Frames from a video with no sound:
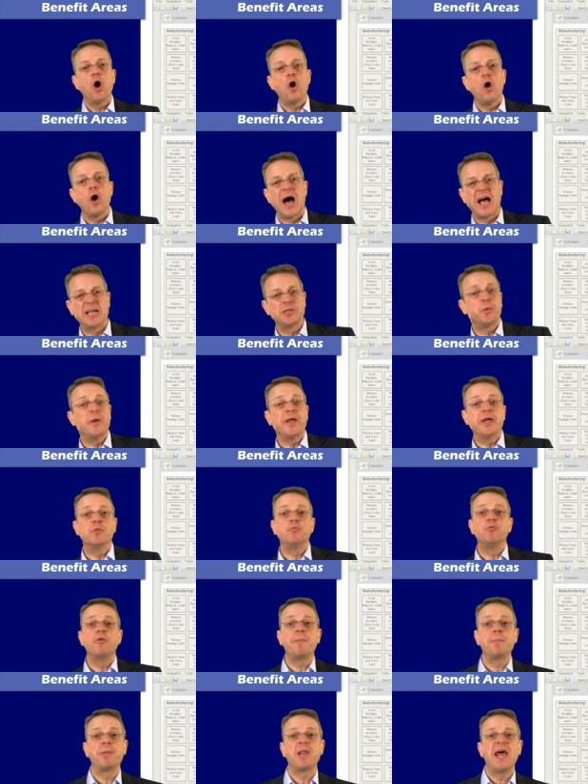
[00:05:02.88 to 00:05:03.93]
And we can
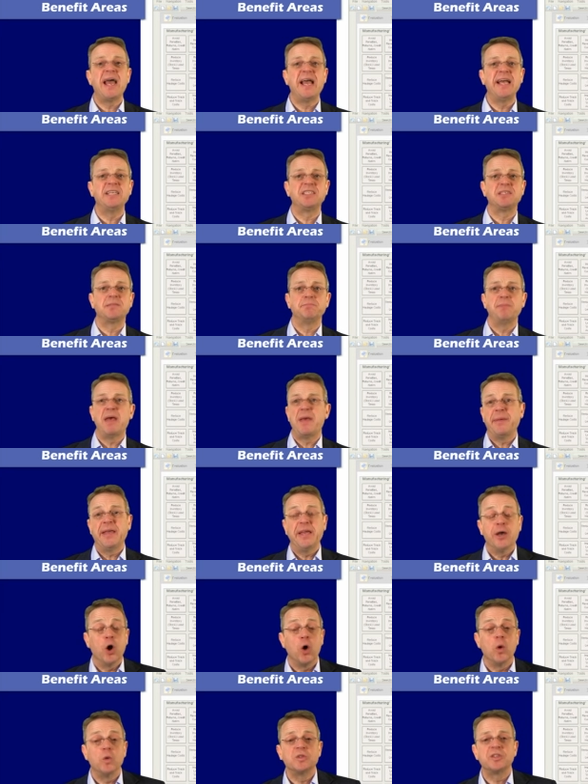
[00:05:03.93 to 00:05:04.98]
replace maybe
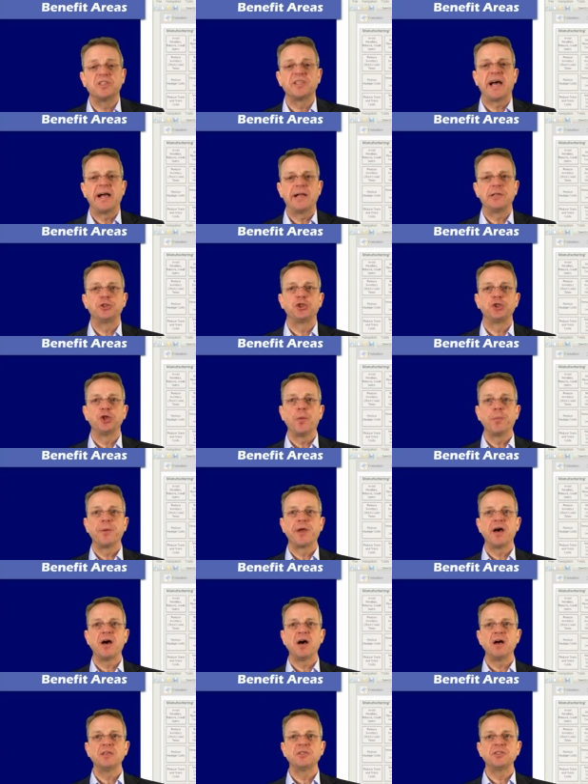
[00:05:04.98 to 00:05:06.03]
old-style job
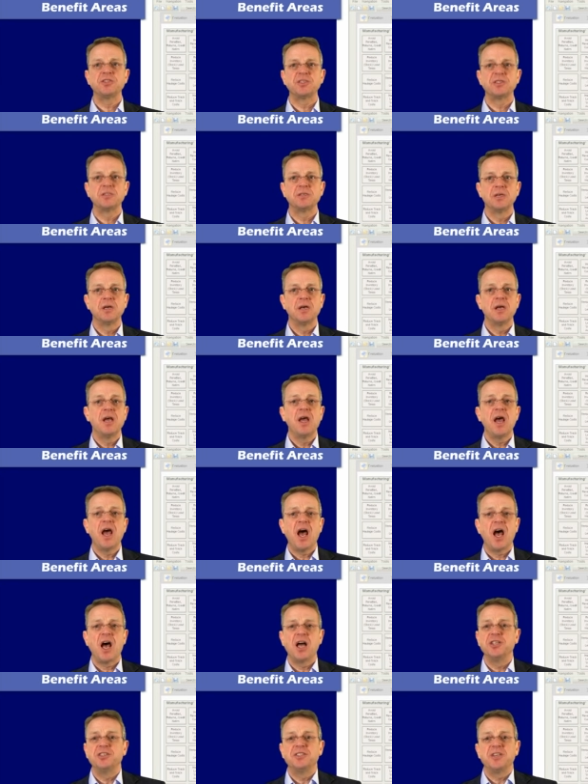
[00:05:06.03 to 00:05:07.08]
cards
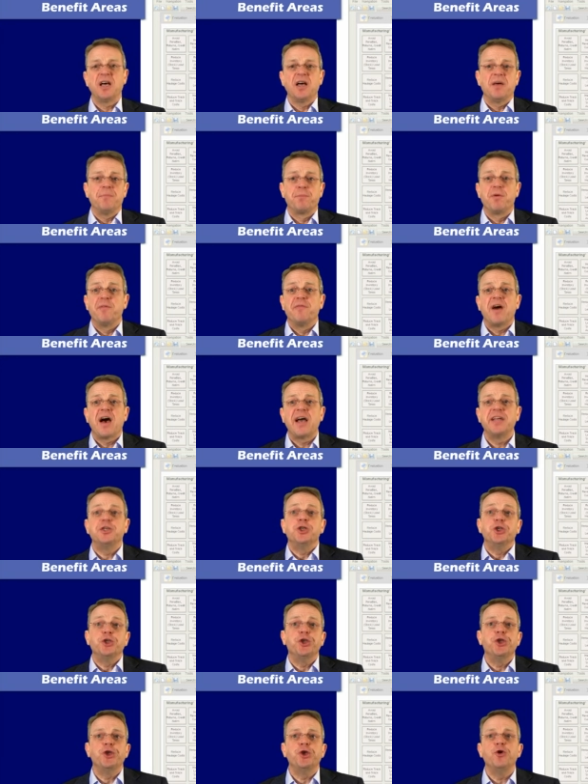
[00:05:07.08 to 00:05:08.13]
and provide
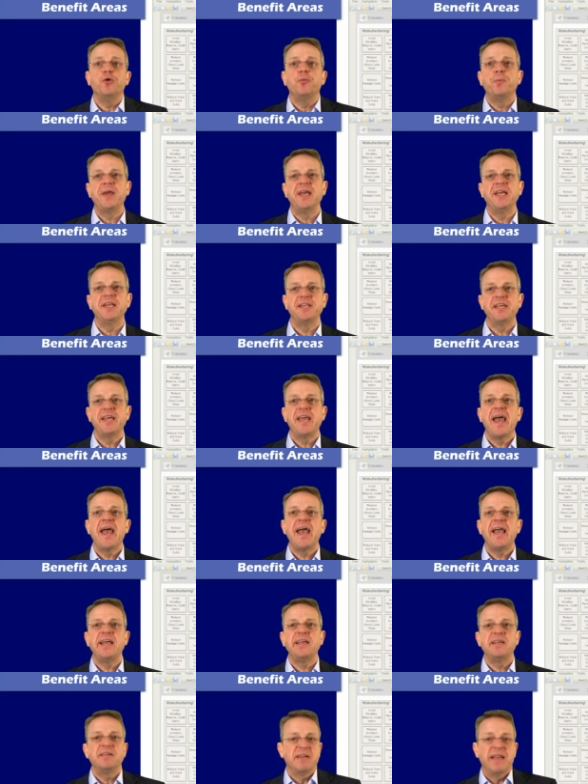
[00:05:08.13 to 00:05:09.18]
new
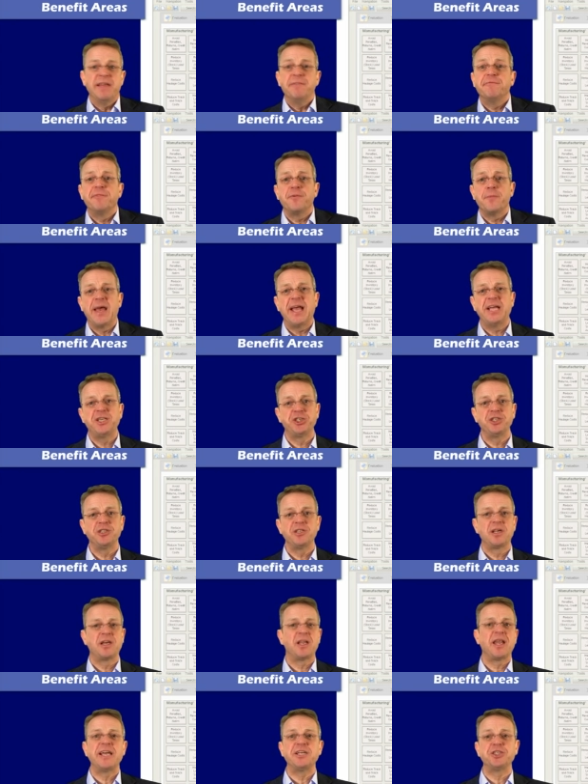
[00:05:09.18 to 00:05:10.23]
PDA information
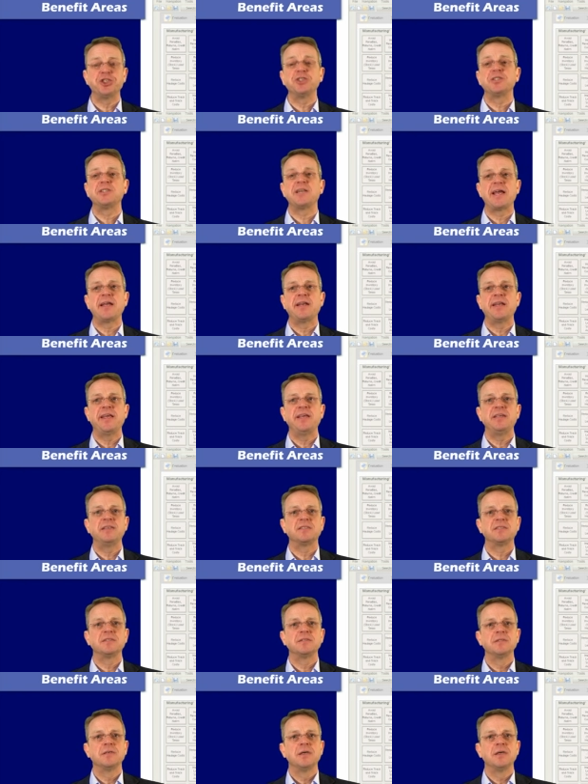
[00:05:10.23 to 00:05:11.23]
collection techniques.